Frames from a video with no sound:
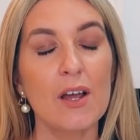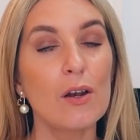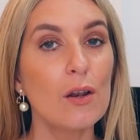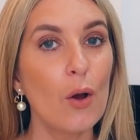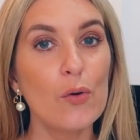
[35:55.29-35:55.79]

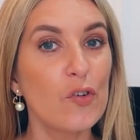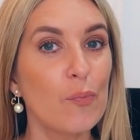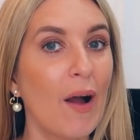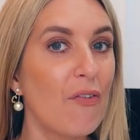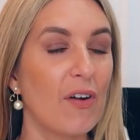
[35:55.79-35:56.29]
Loads
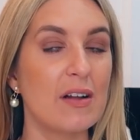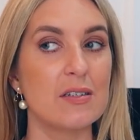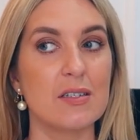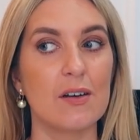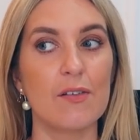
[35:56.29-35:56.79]
of my
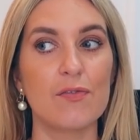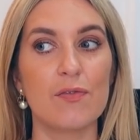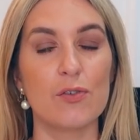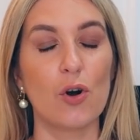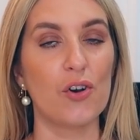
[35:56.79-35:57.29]
friends have
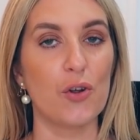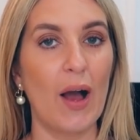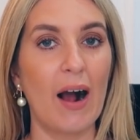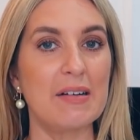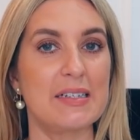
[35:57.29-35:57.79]
got new
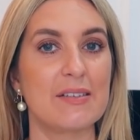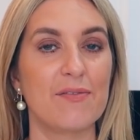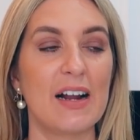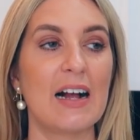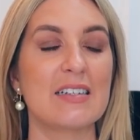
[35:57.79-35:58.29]
houses
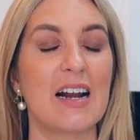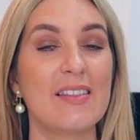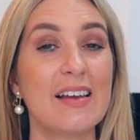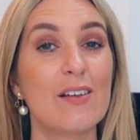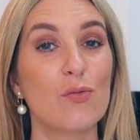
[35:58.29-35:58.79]
and flats, and I
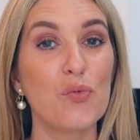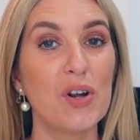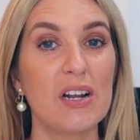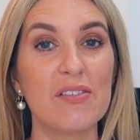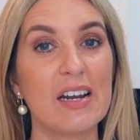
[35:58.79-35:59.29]
think it's a
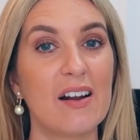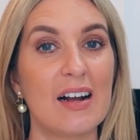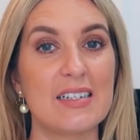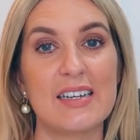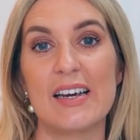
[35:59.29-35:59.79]
really, really
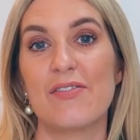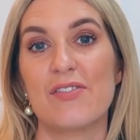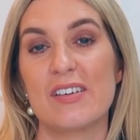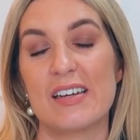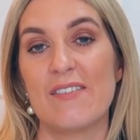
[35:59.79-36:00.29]
nice
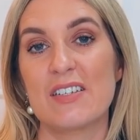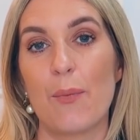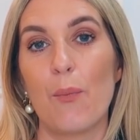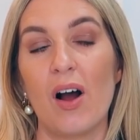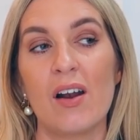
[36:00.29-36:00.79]
gift to give
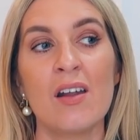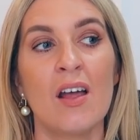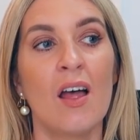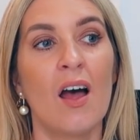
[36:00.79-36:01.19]
someone,